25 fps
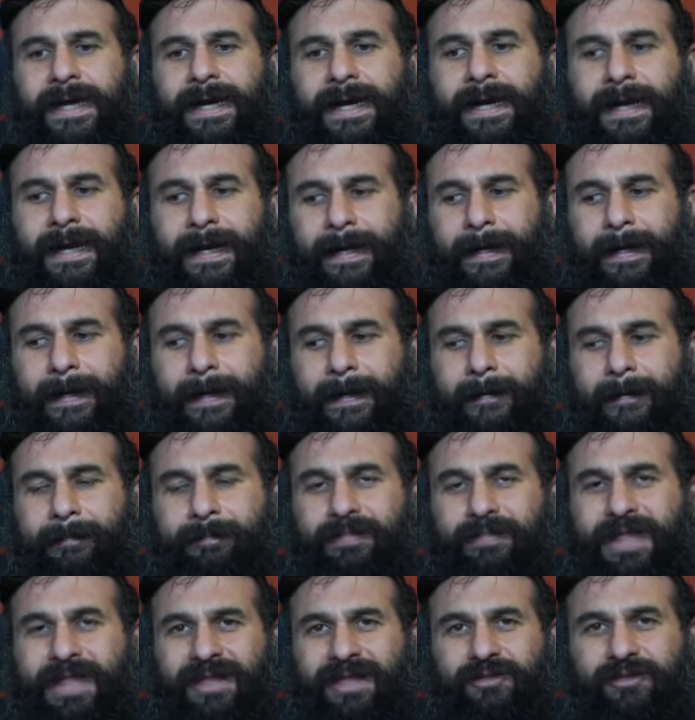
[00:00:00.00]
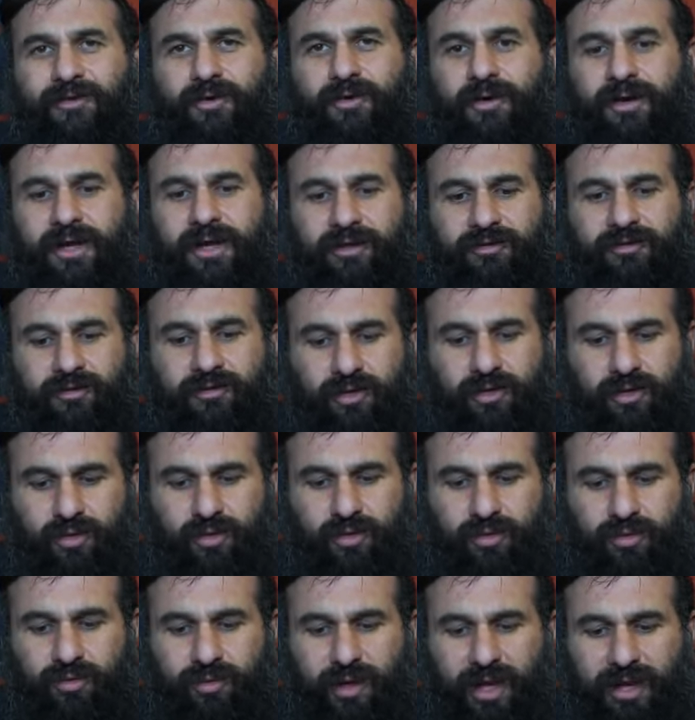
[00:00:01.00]
Um, that turned
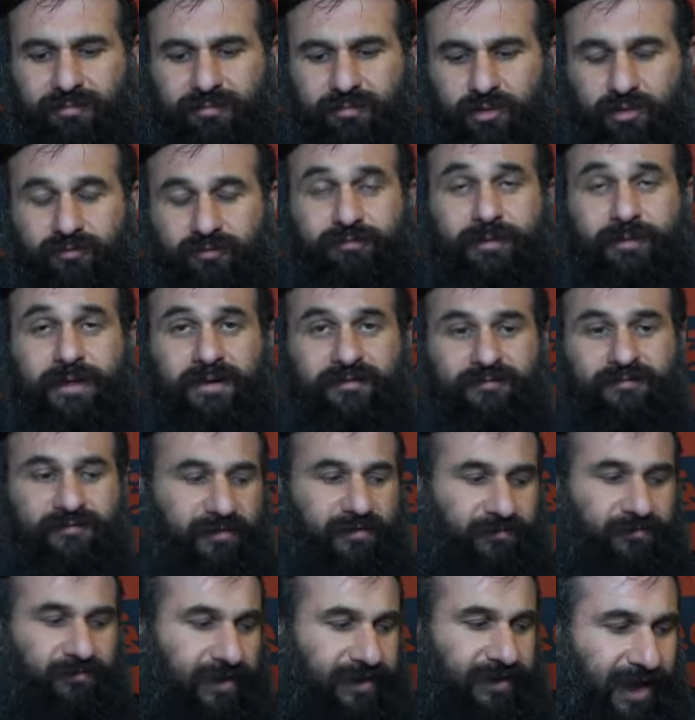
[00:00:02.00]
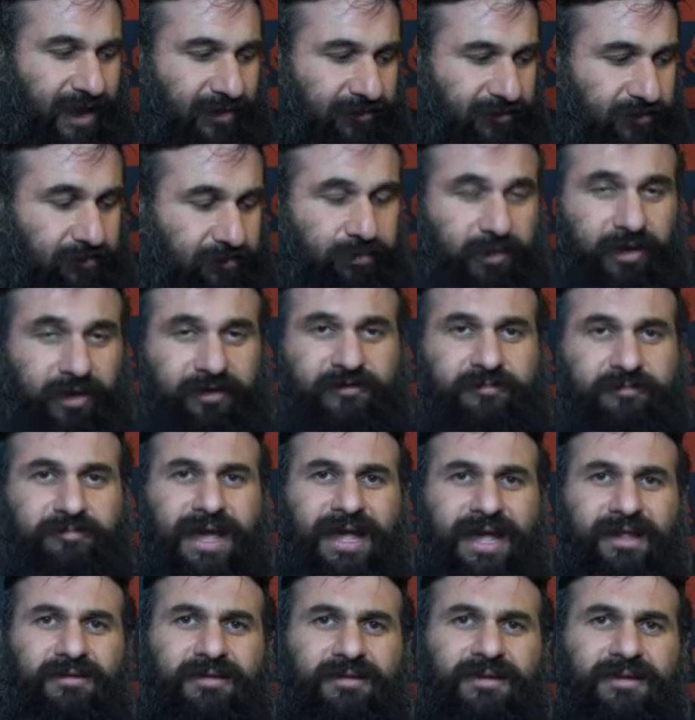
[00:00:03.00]
into a movement of fifty thousand plus
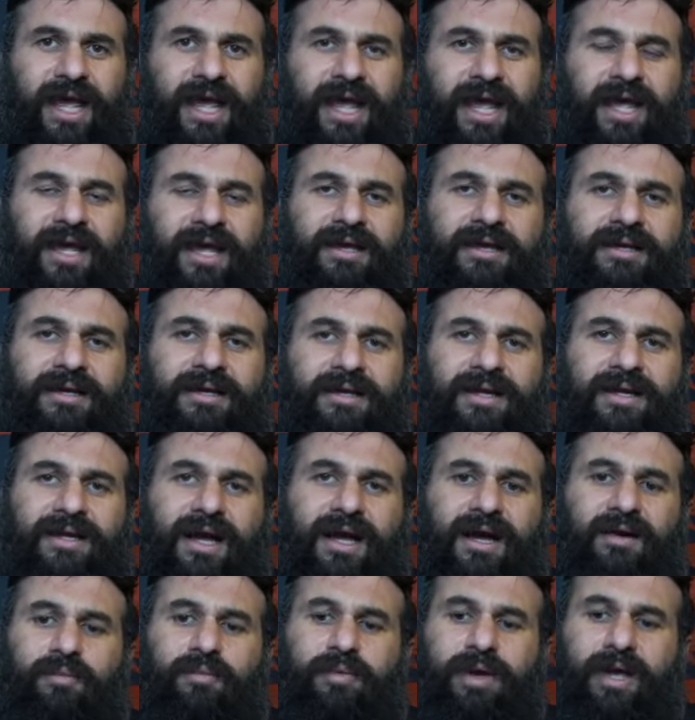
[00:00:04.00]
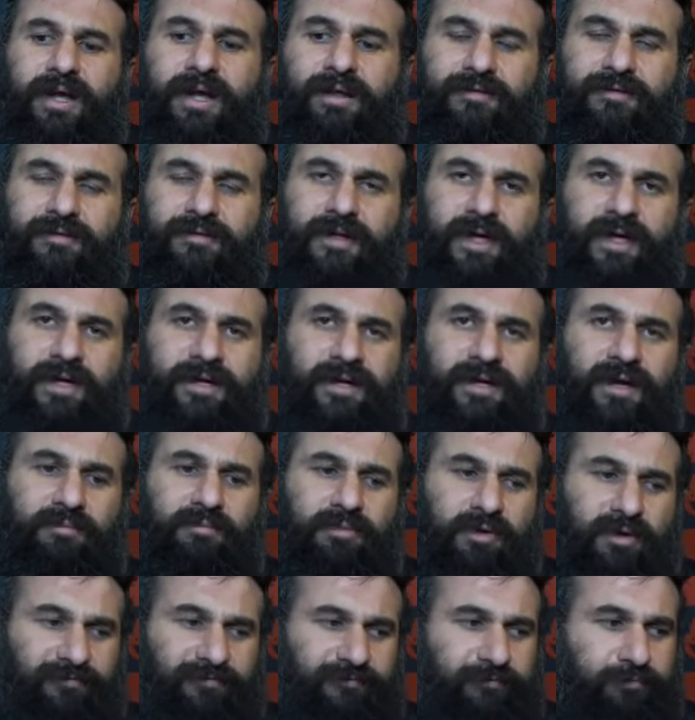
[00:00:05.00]
men today, with a
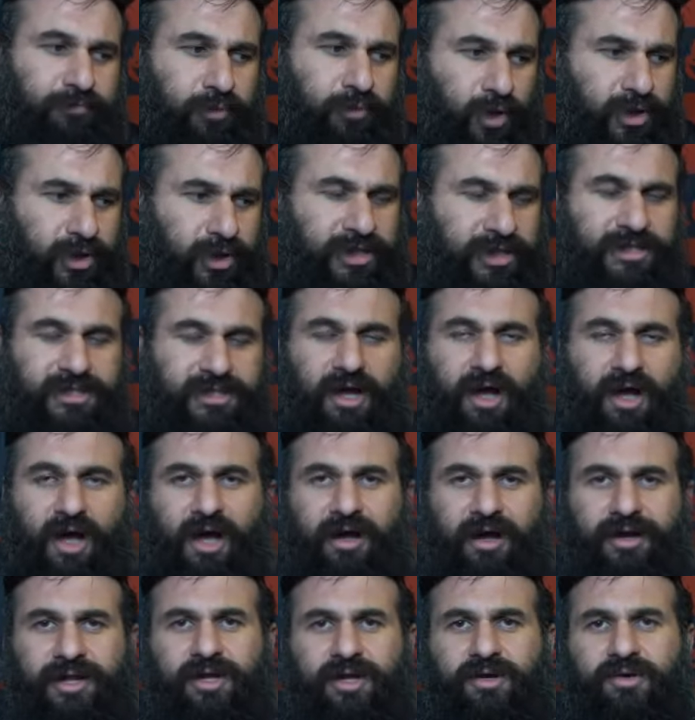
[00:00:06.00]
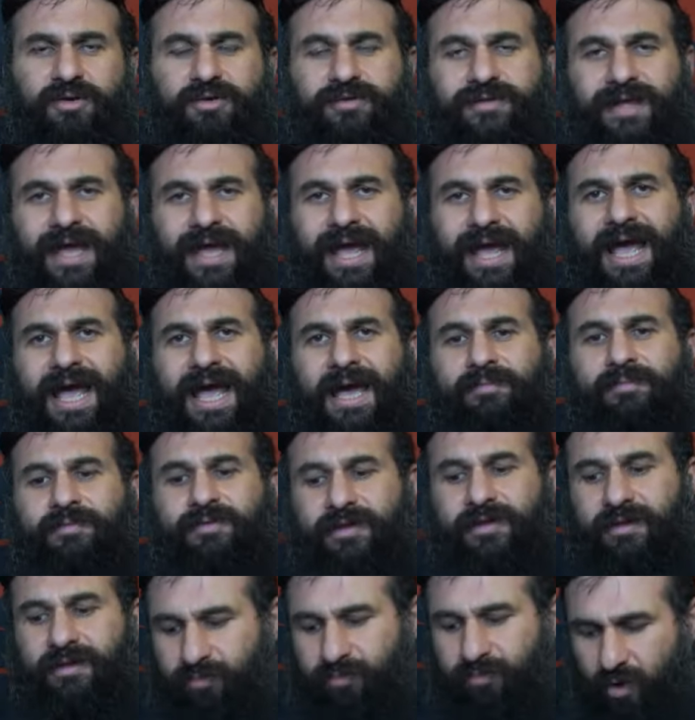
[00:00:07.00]
number of books, audios,
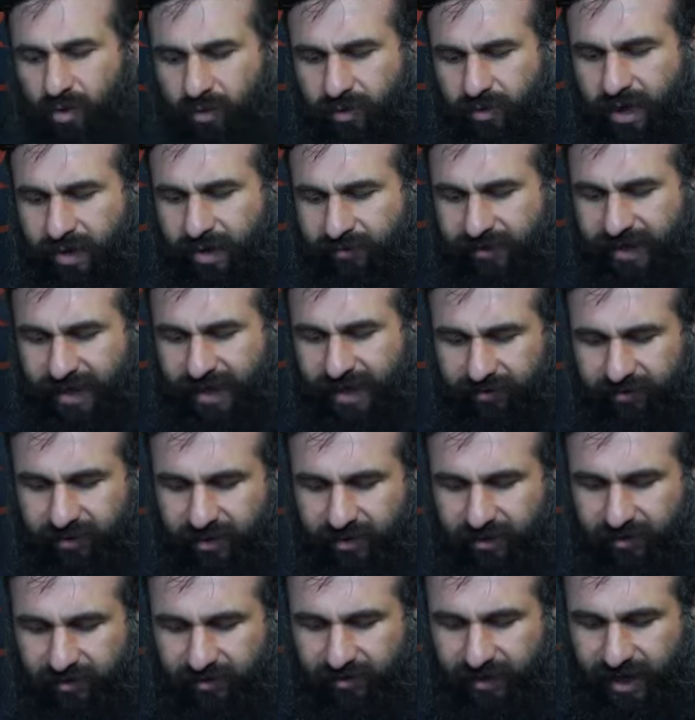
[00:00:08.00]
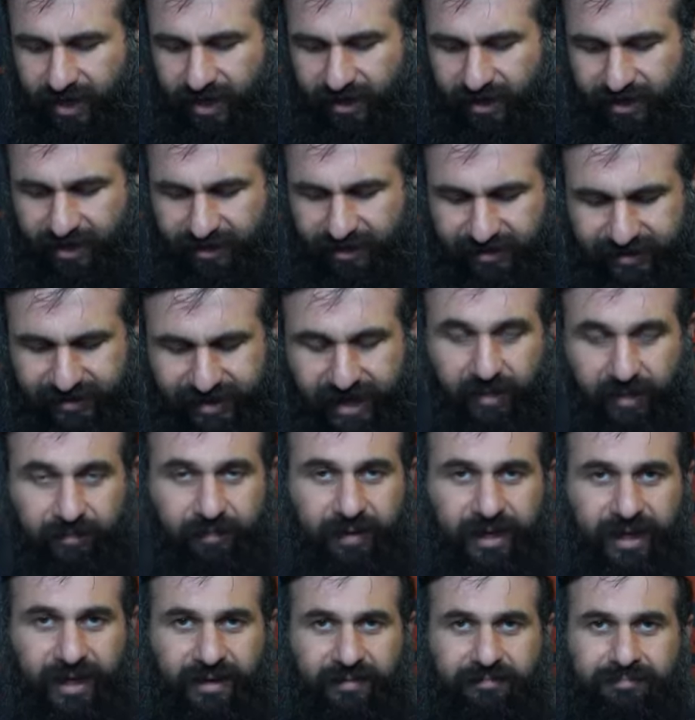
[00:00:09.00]
apps, and programs out there today that is
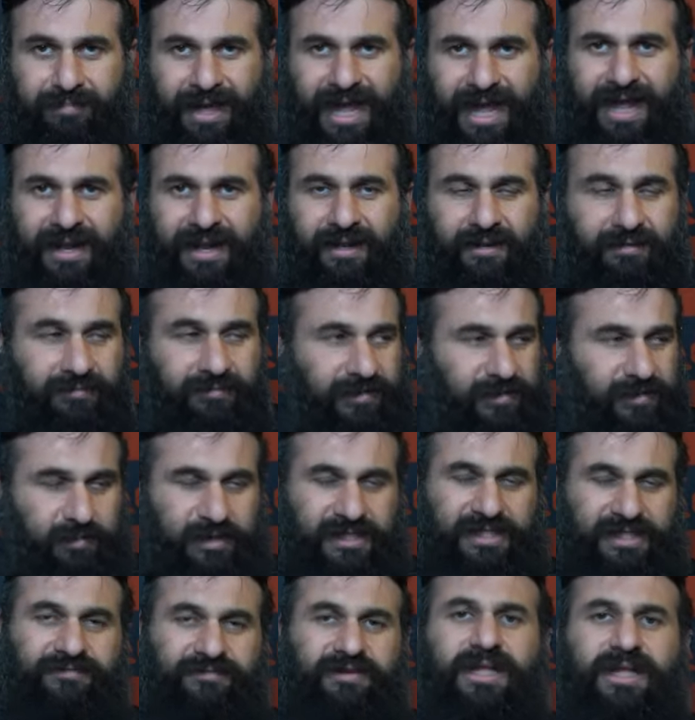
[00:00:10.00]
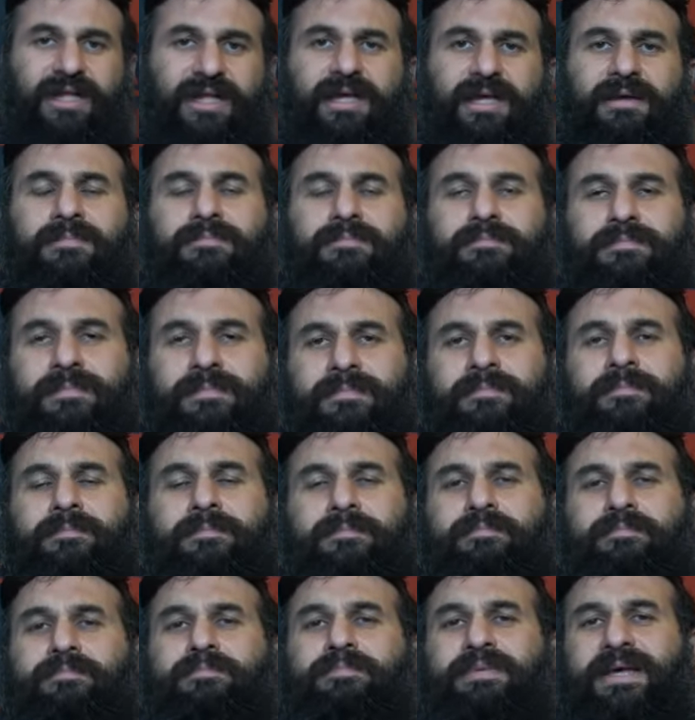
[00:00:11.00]
helping men, specifically
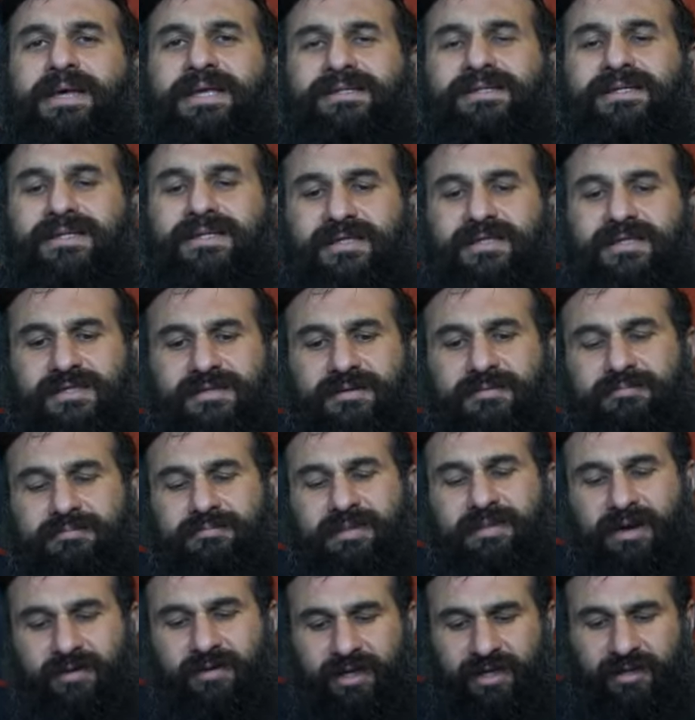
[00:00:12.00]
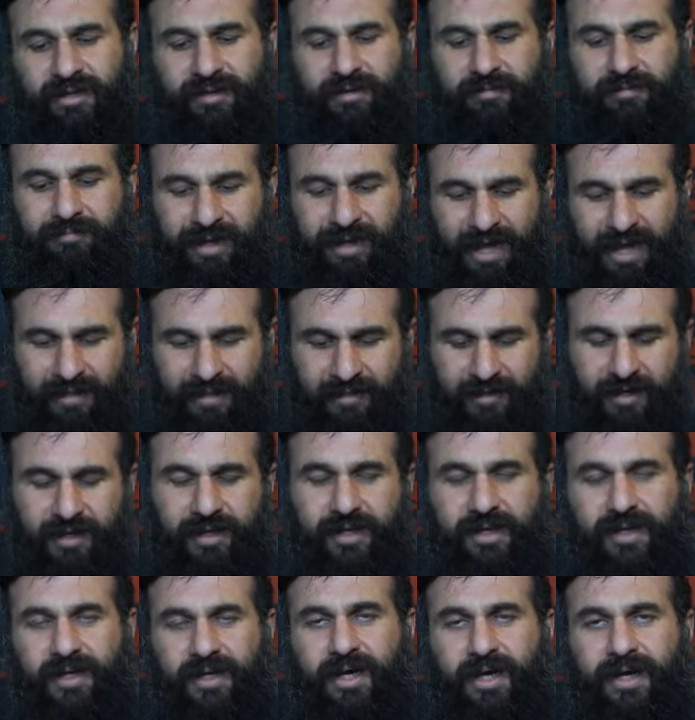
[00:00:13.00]
business married men,
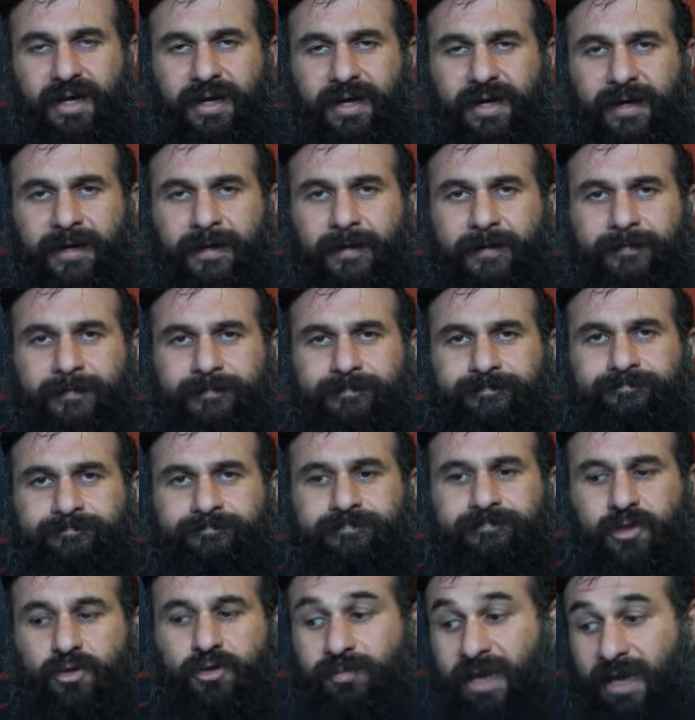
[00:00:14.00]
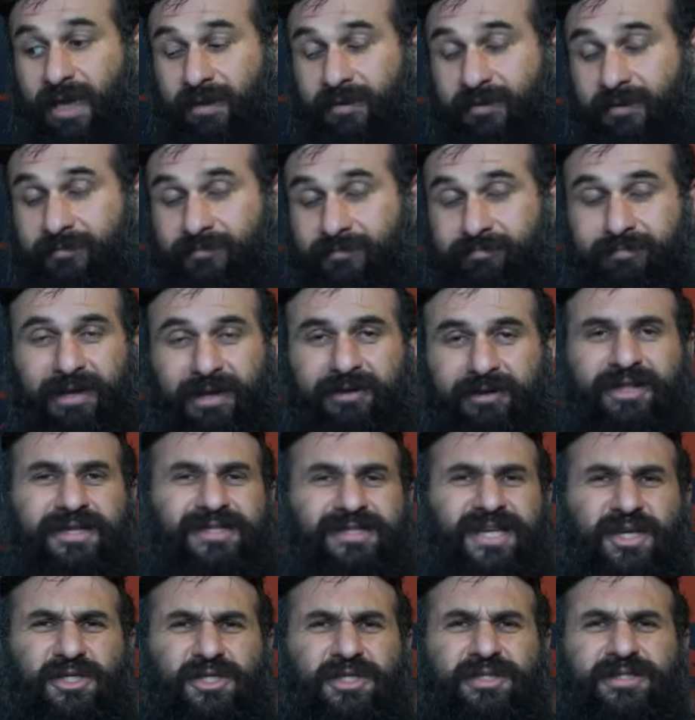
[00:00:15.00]
um, to make better
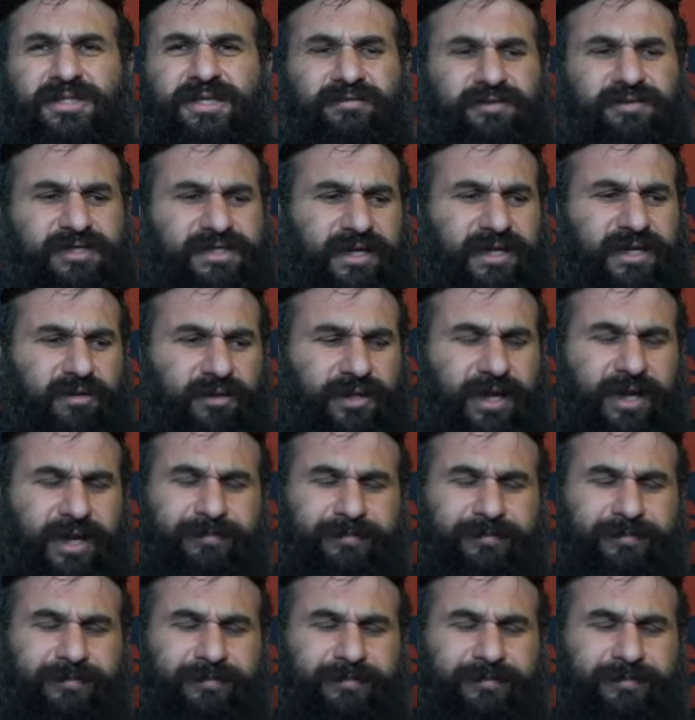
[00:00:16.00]
decisions every single day.